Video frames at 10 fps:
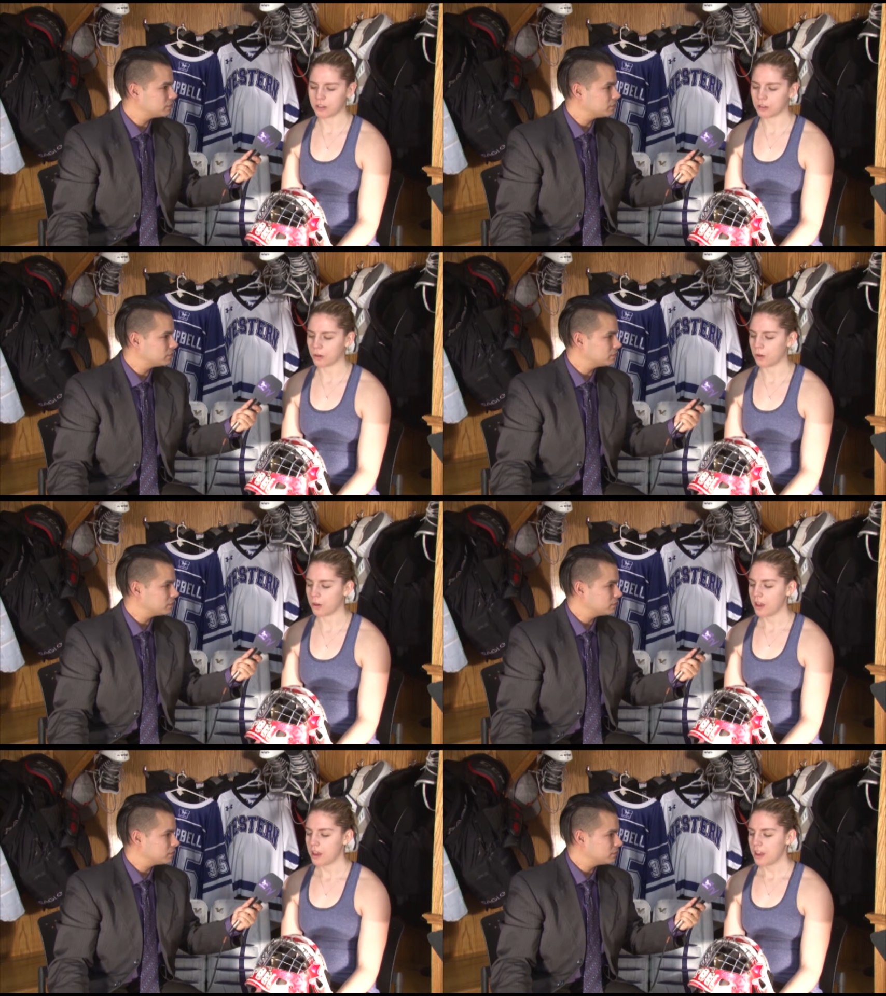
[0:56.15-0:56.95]
Speaker 1: So
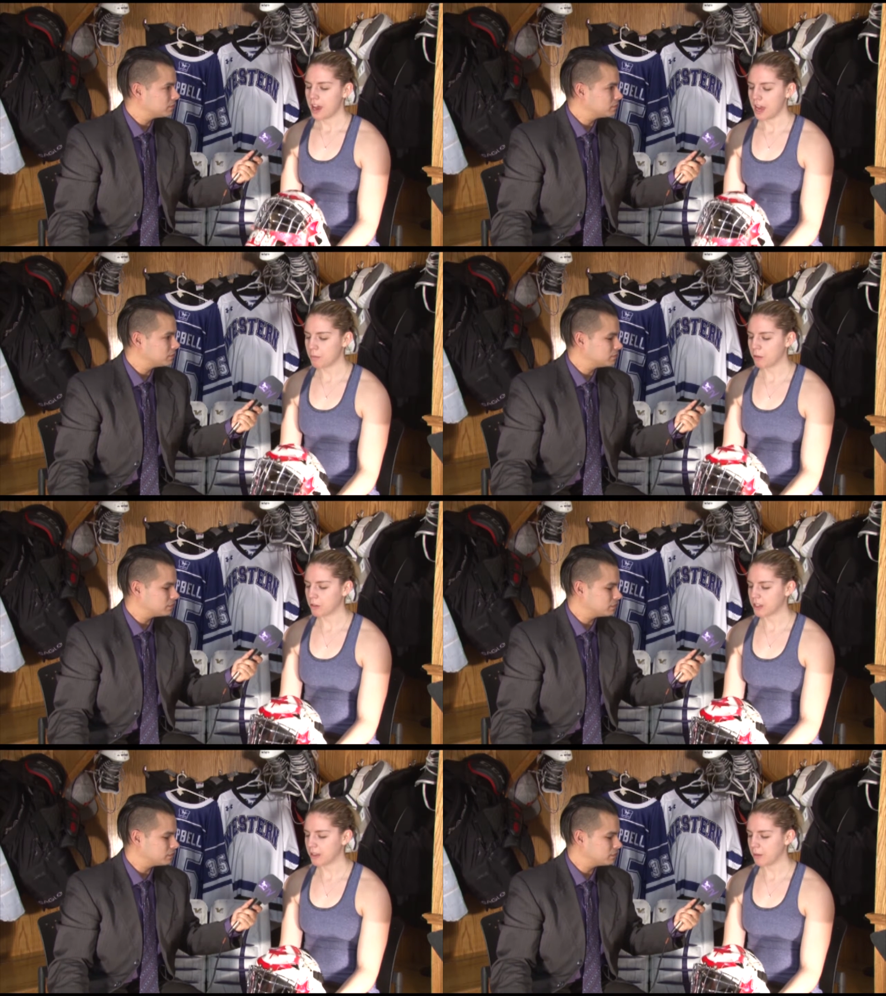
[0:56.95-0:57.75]
I
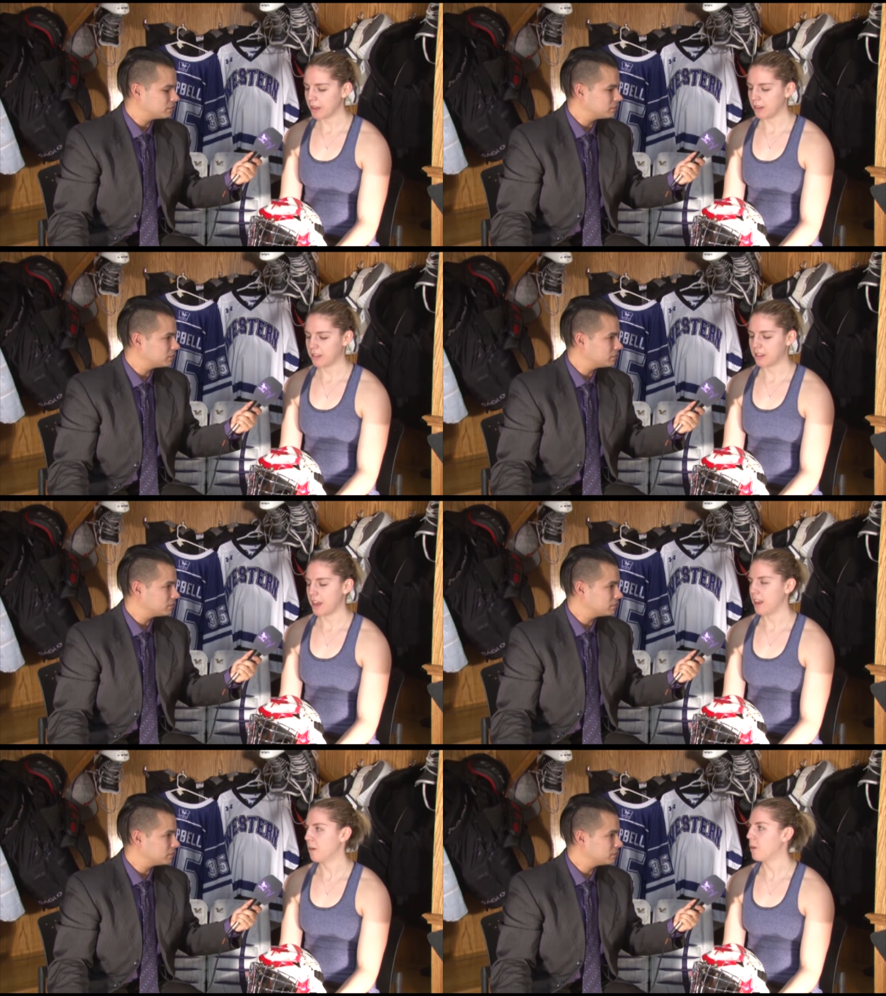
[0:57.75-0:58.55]
approached him and
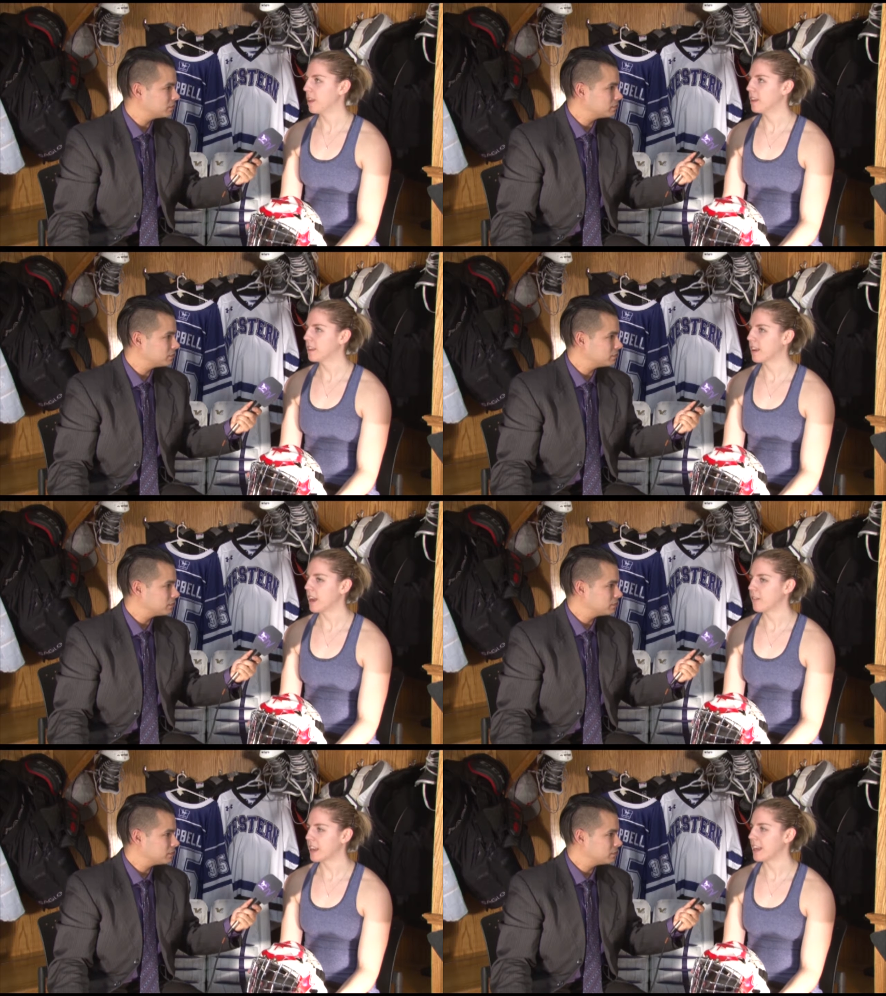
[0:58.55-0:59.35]
said I wanted
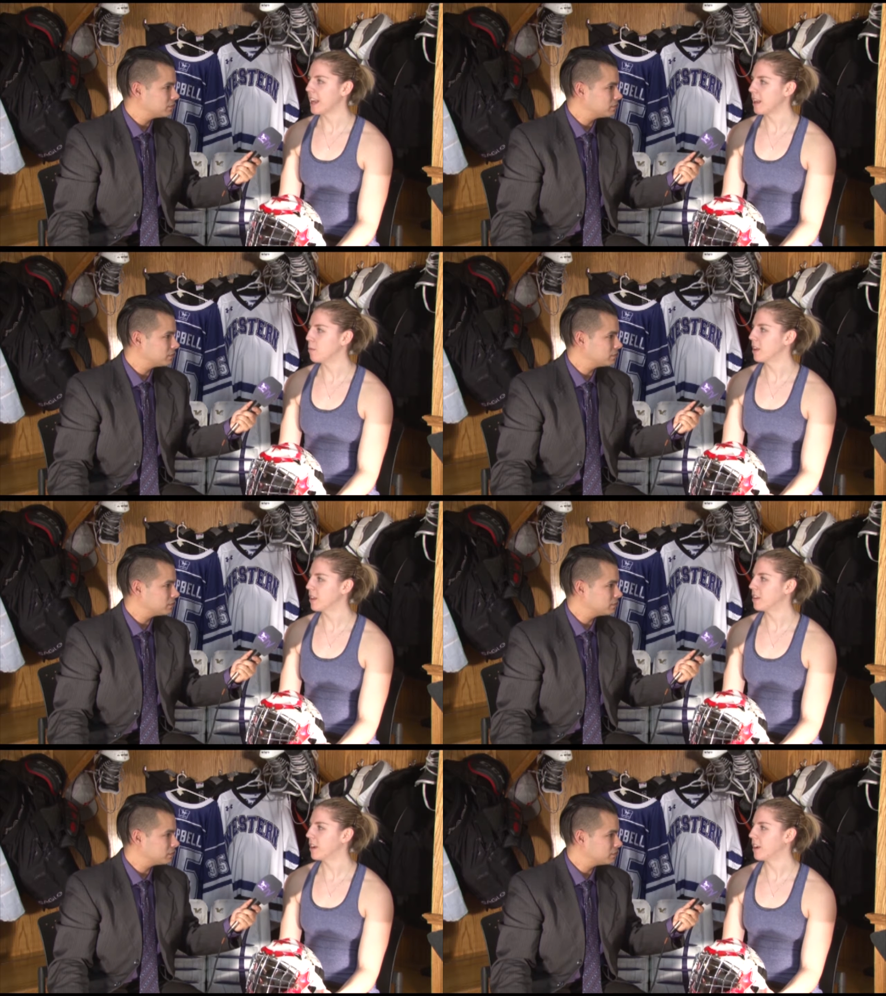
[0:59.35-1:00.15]
kind of a Canadian
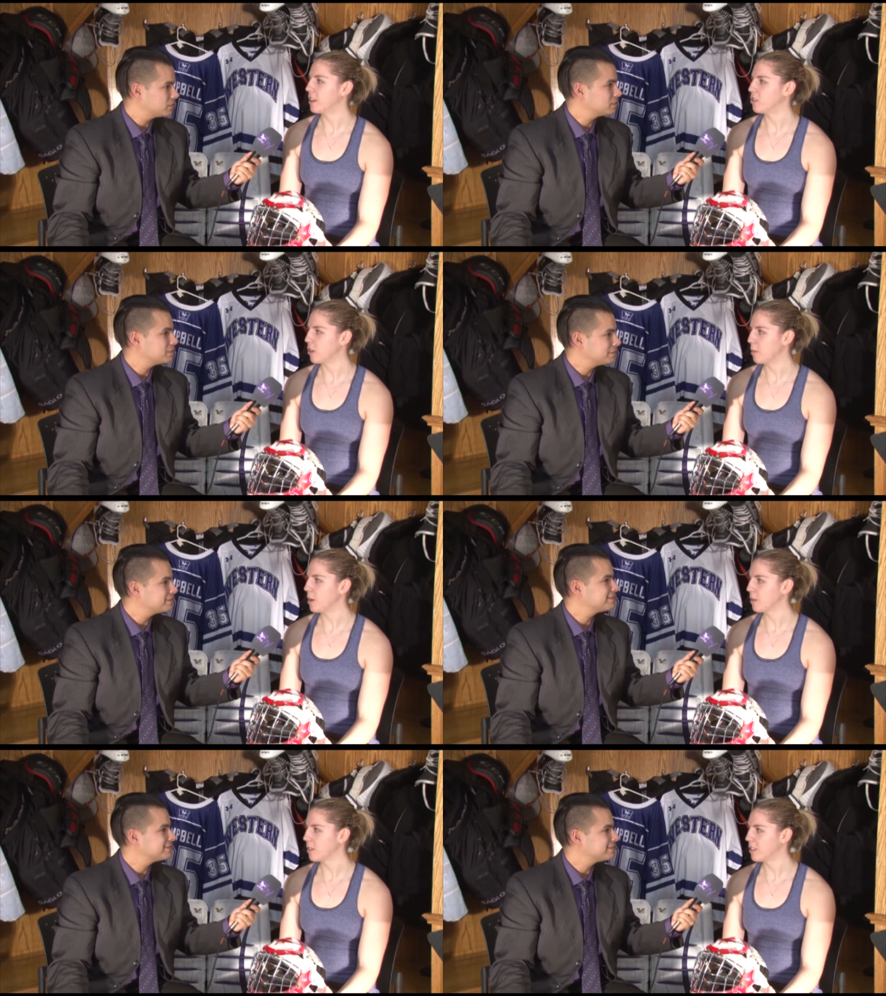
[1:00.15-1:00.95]
military
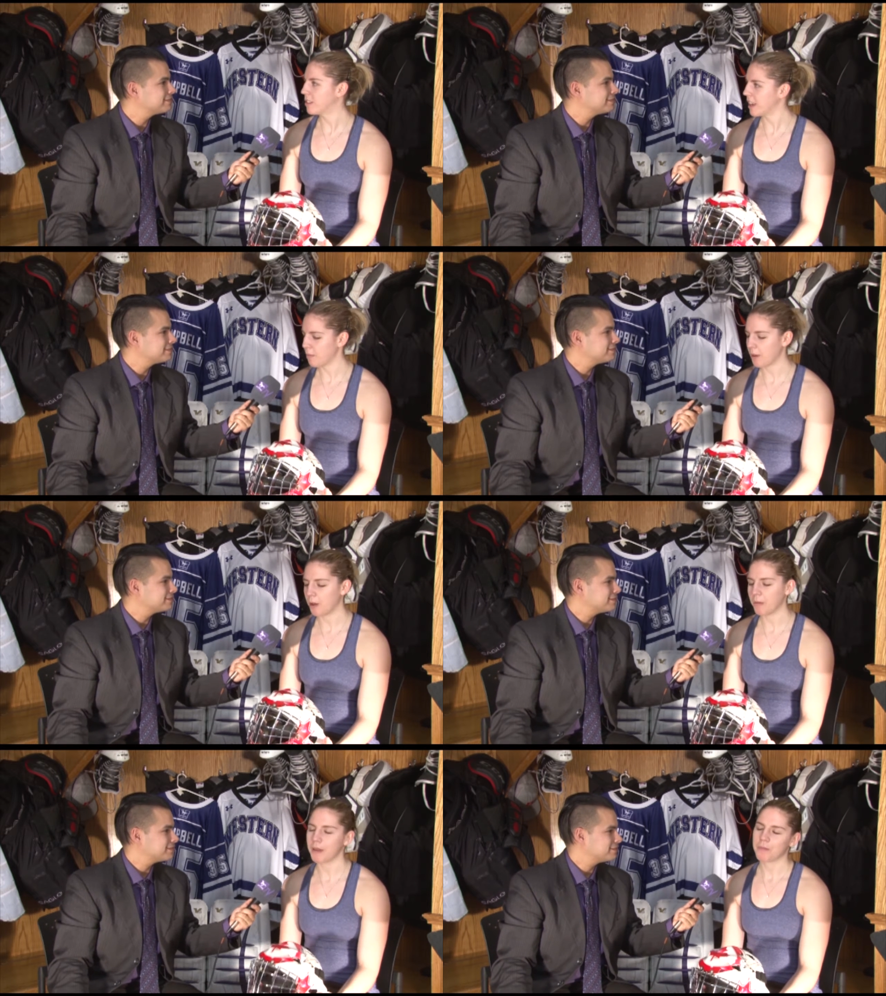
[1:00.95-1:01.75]
tribute type
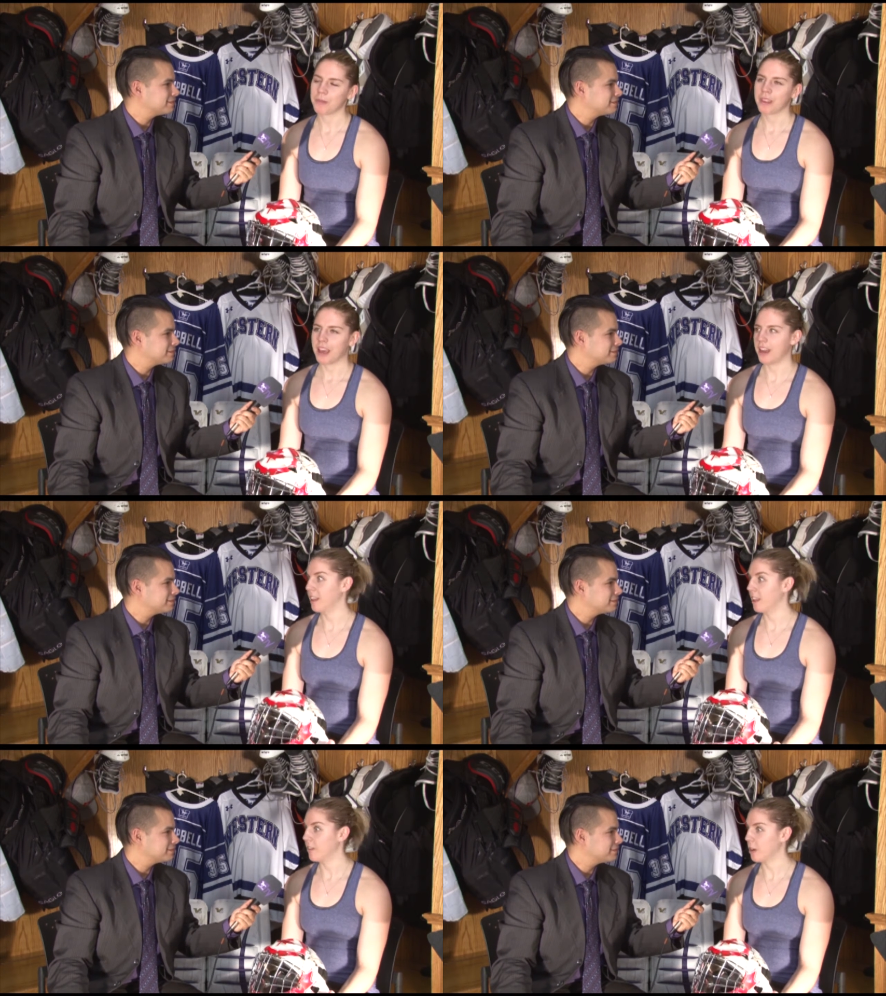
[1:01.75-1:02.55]
helmet, and I
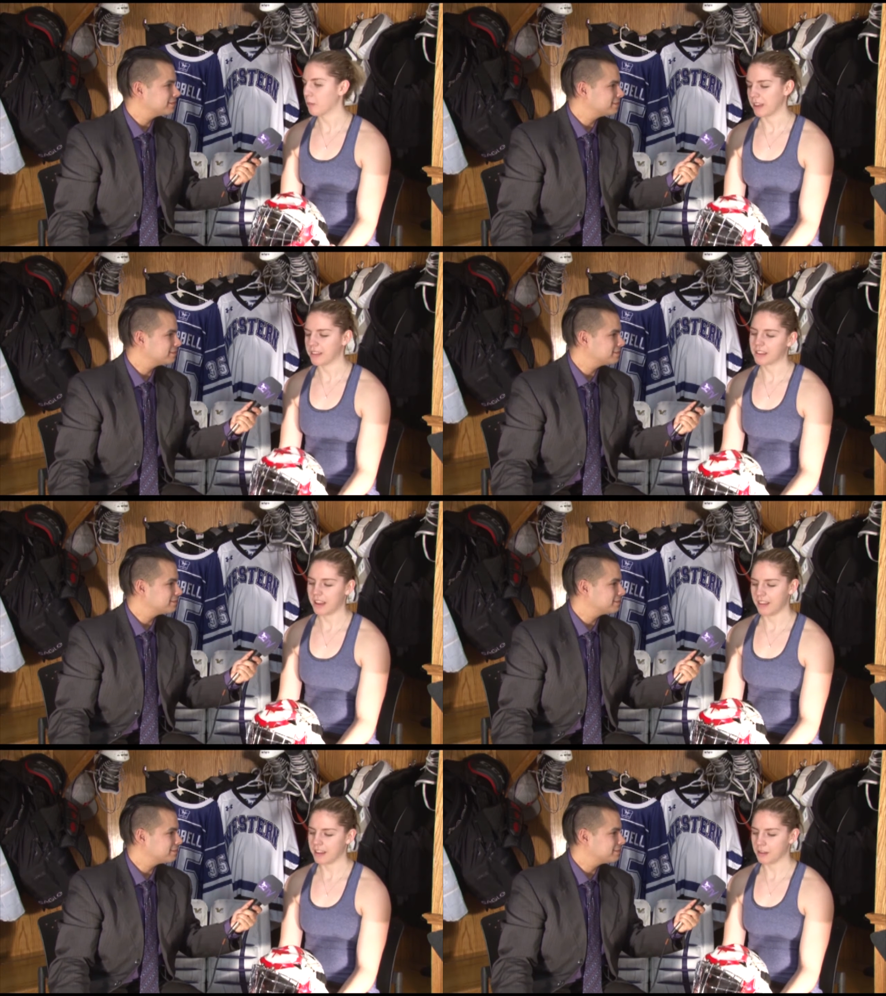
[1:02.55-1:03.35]
love airplanes,
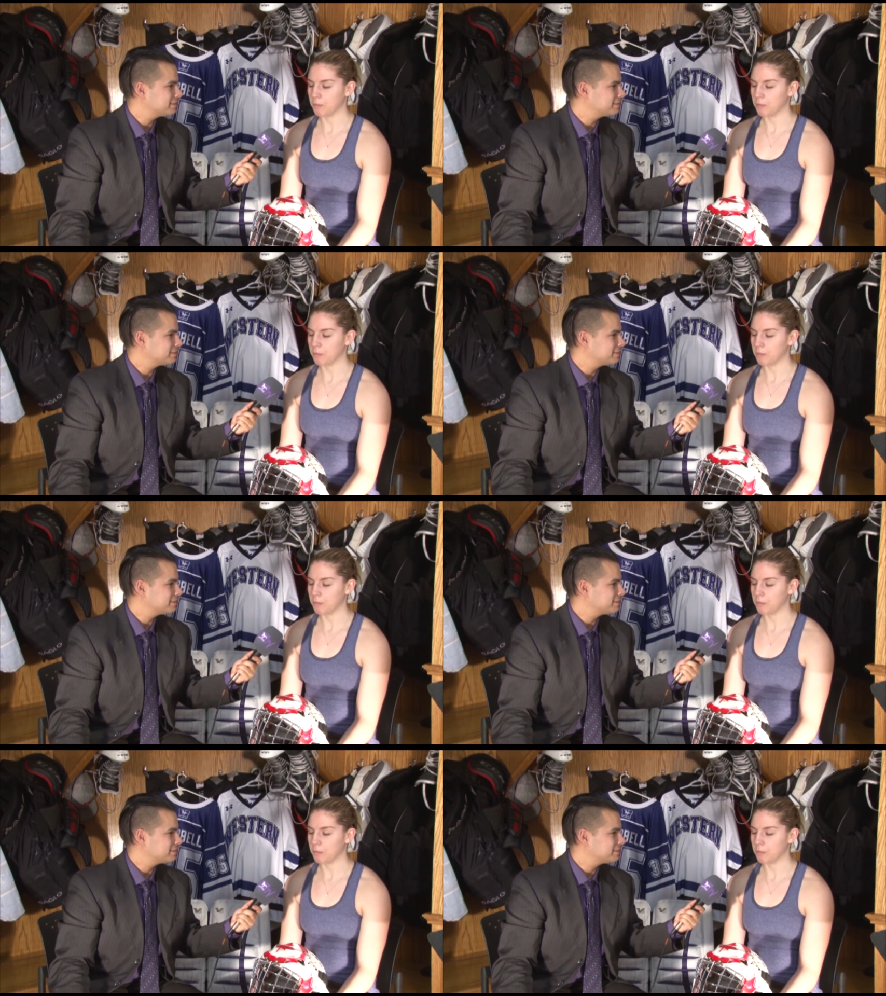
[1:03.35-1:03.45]
and that's